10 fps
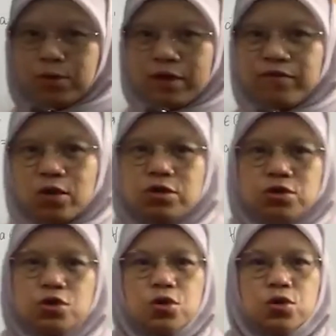we have gone
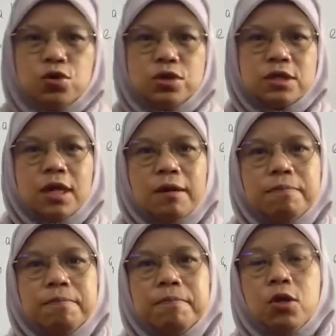through
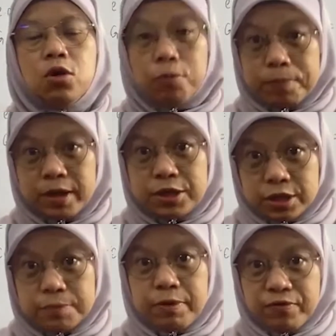some
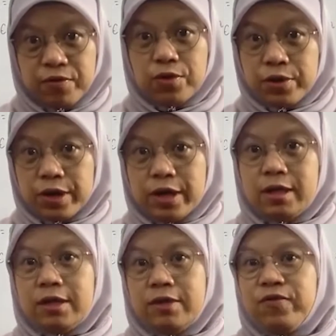operations before,
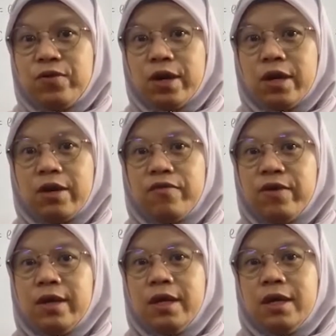right? If you have
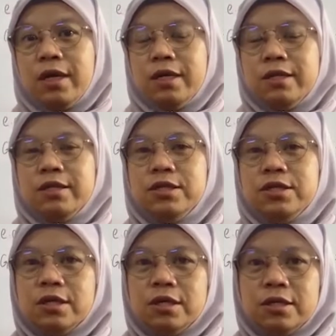
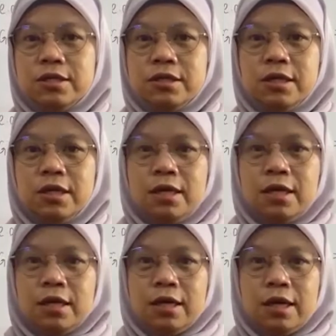integers,
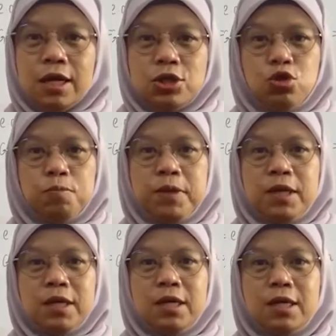it has to
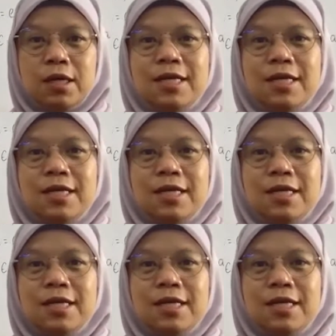be